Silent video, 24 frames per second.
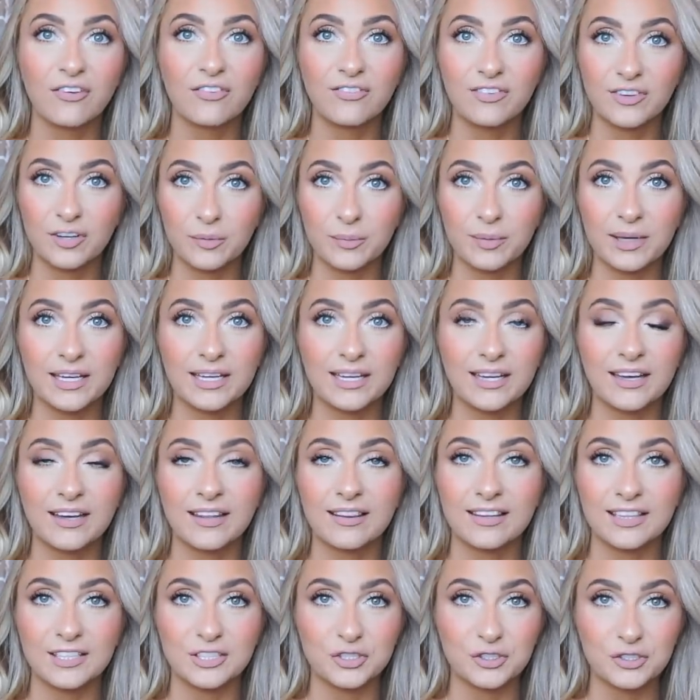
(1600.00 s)
filming
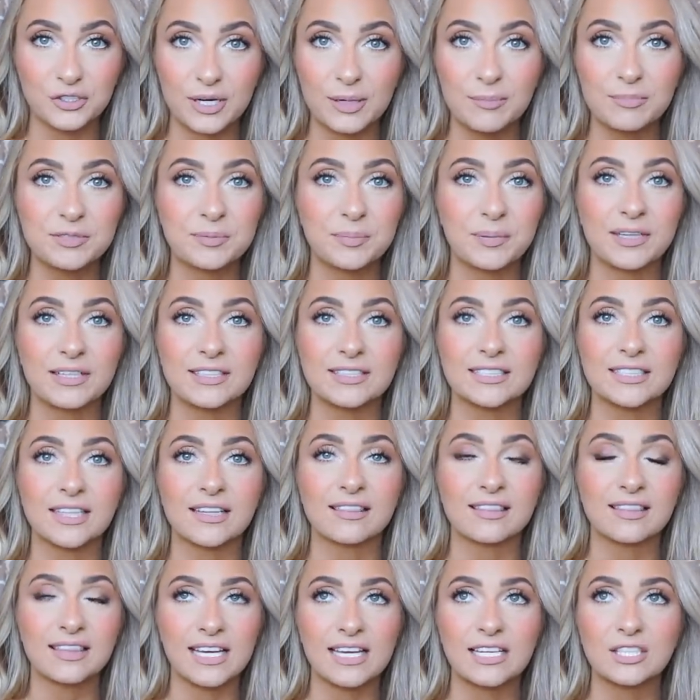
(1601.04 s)
these trips because
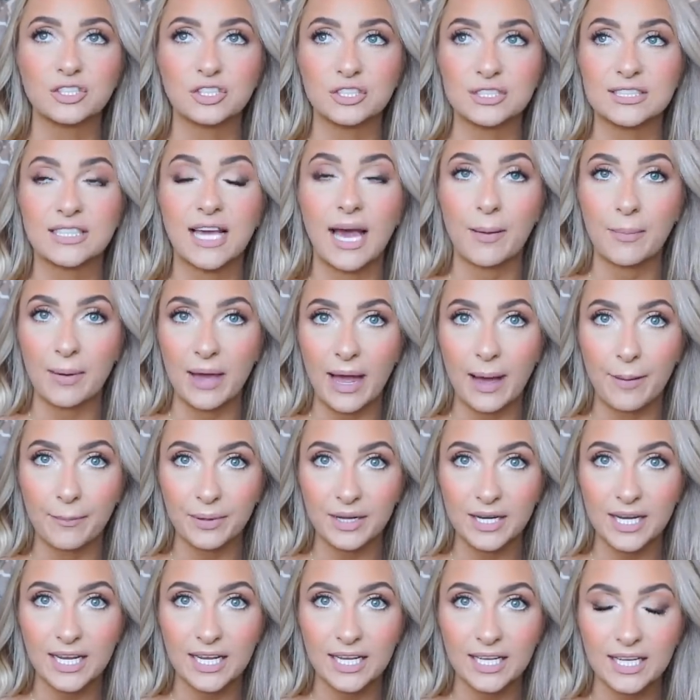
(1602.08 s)
things just kept
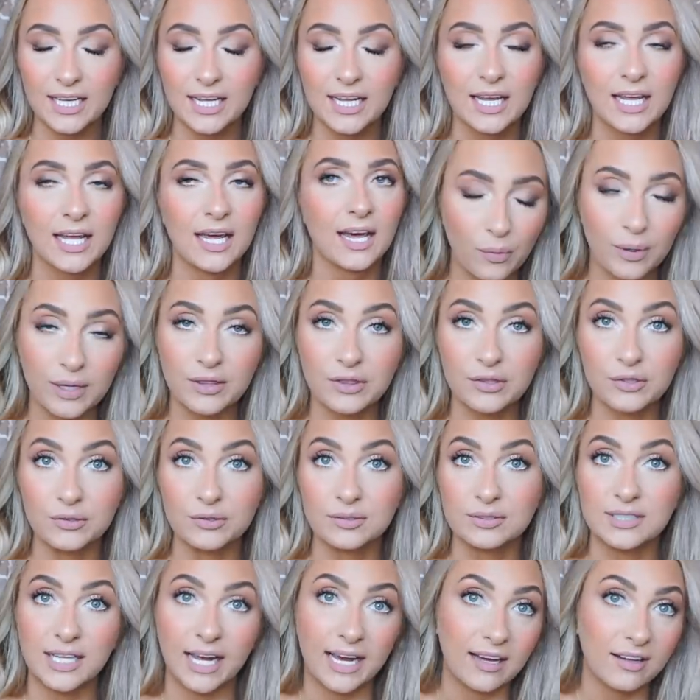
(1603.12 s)
happening. Going
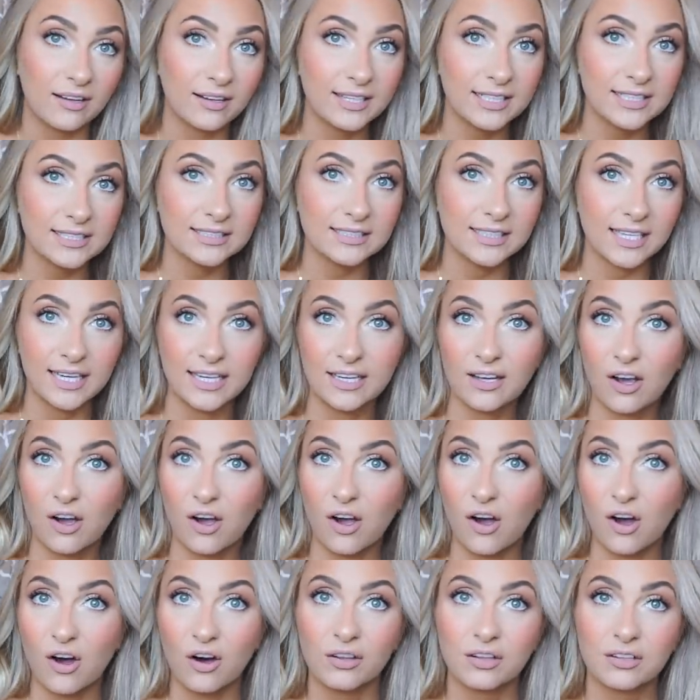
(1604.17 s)
through Dallas, like
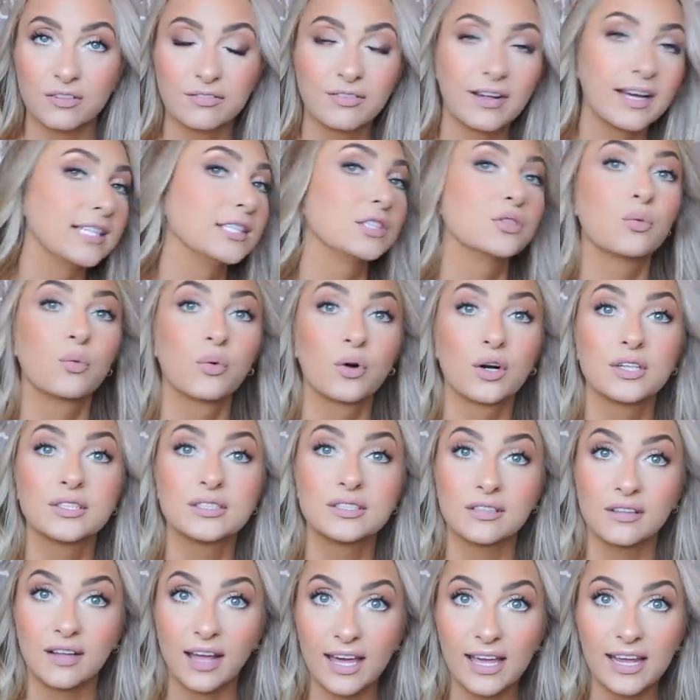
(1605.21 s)
all the flights were
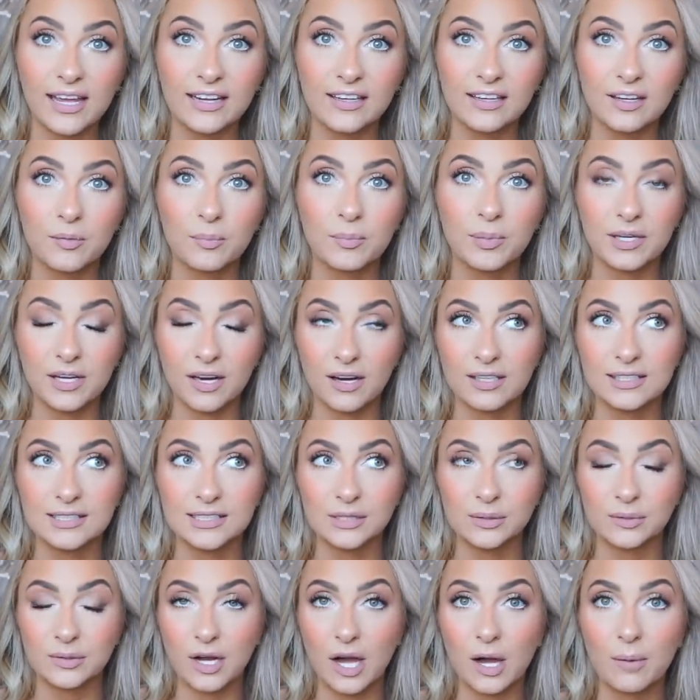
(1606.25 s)
delayed because
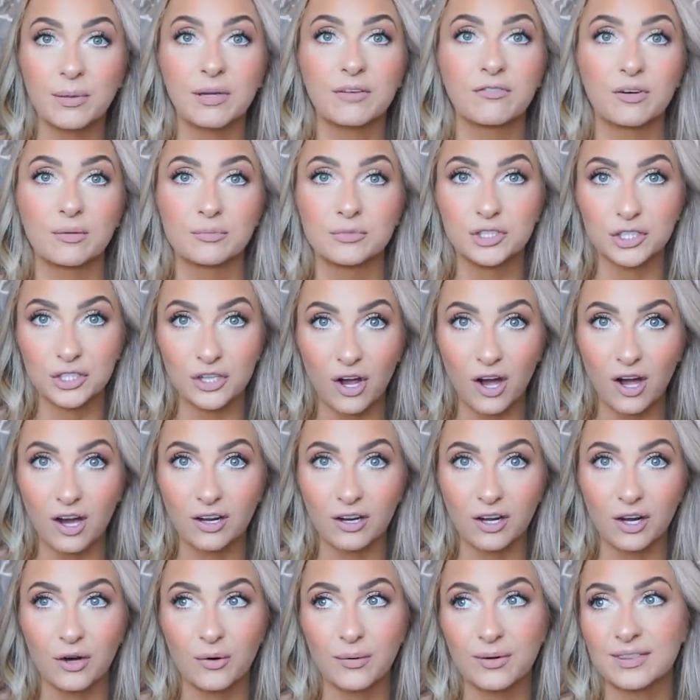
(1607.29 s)
they were coming from
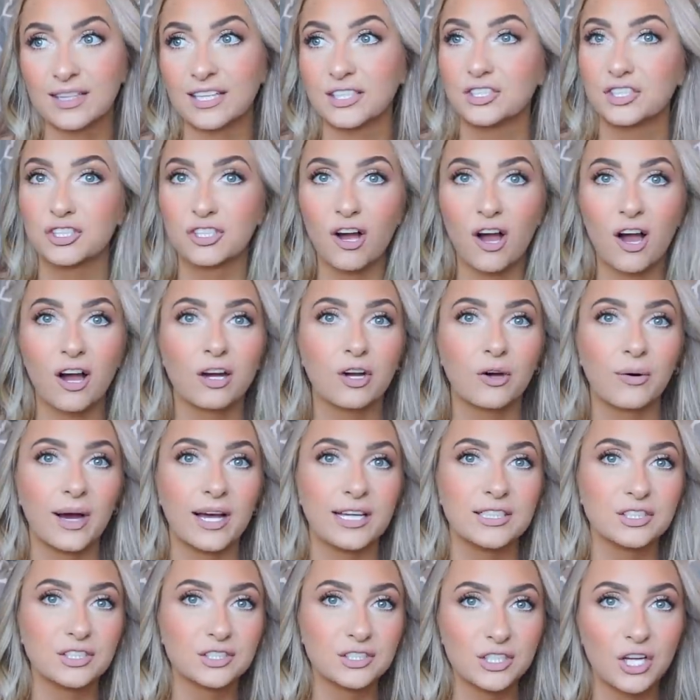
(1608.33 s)
Chicago and then Chicago
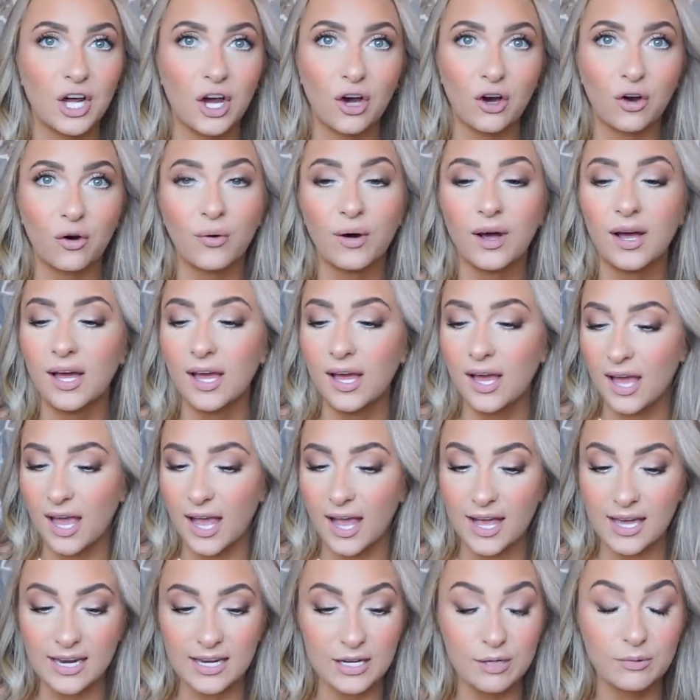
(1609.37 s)
had snow
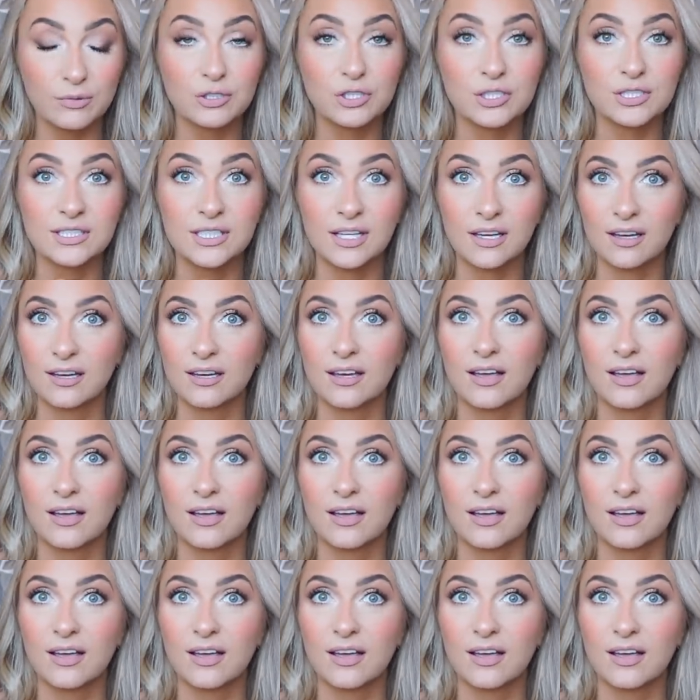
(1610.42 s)
and it was just